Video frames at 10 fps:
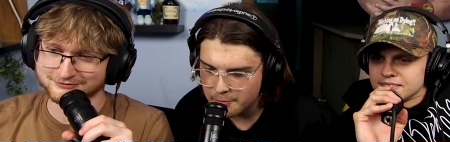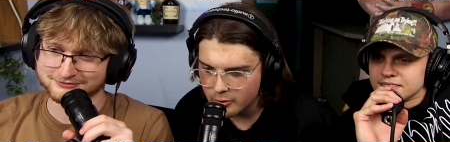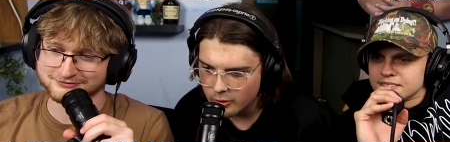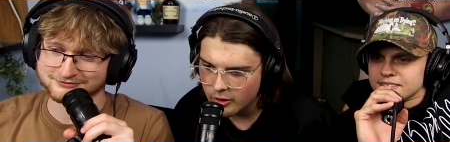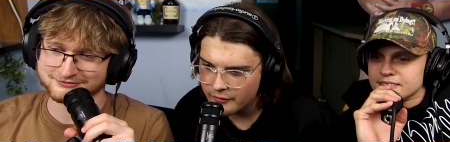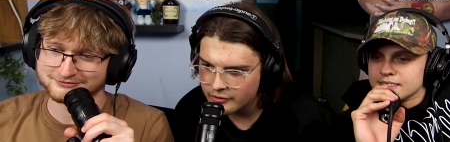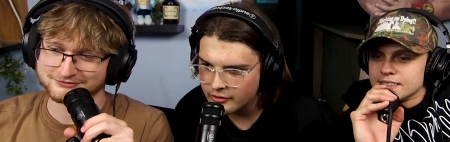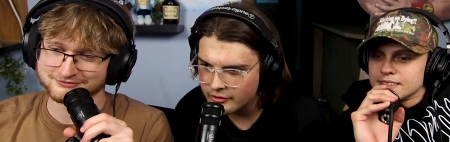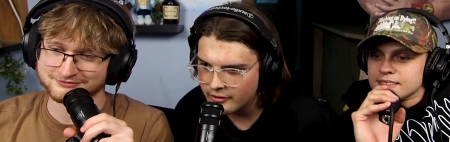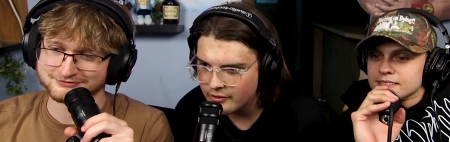Speaker 1: your parole
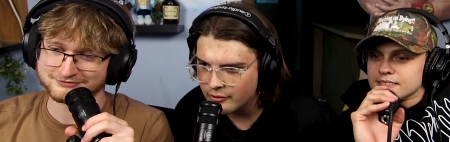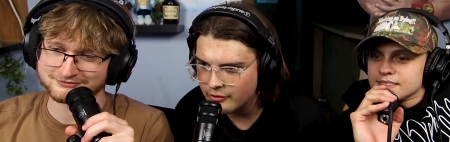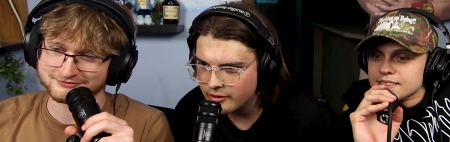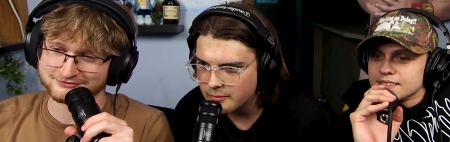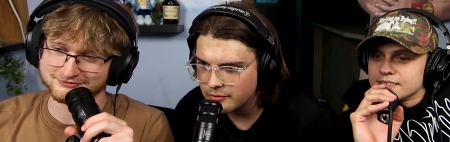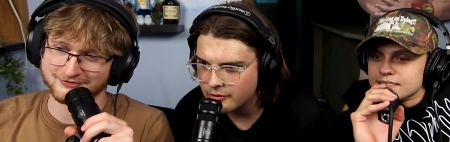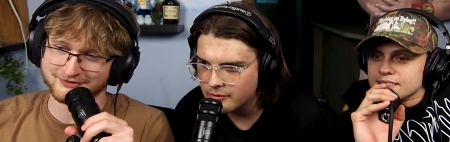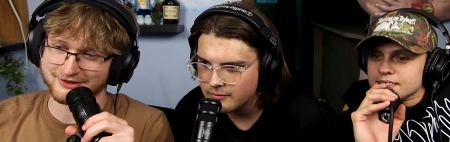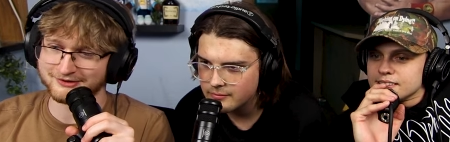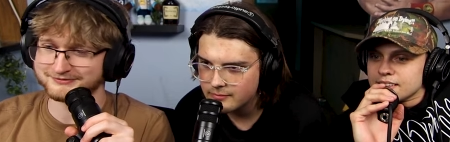officer doesn't let you see them, so
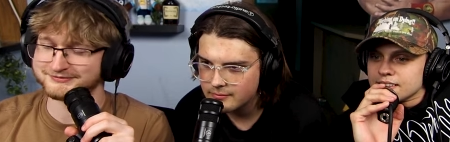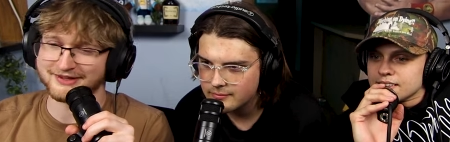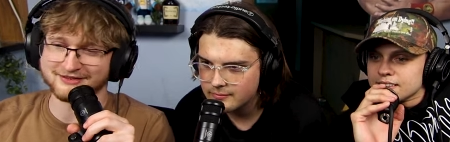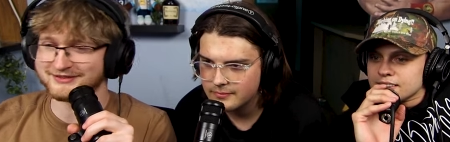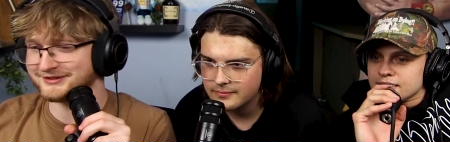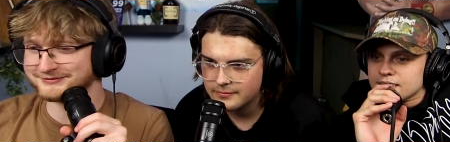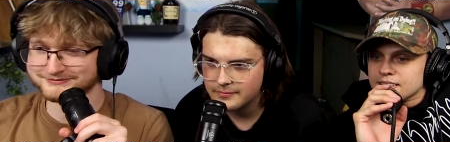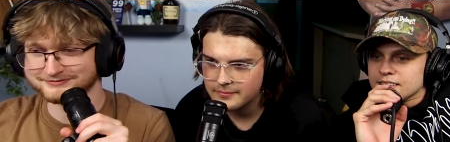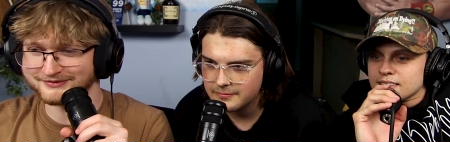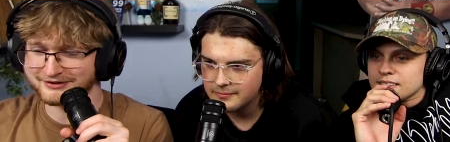oh,
Speaker 2: that's
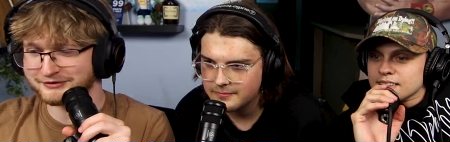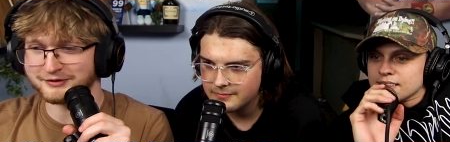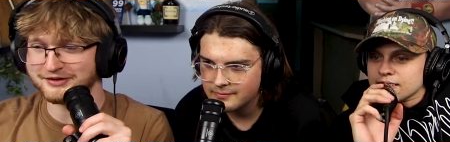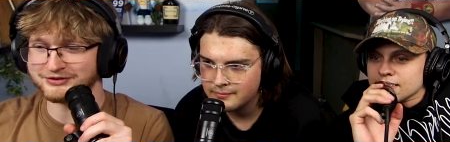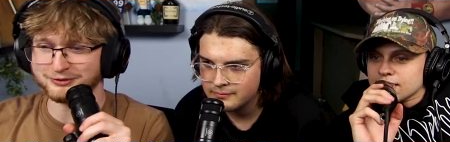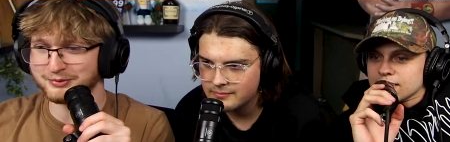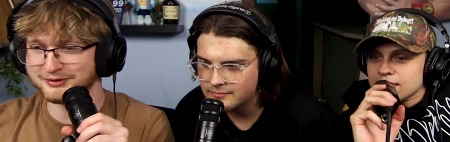a different issue.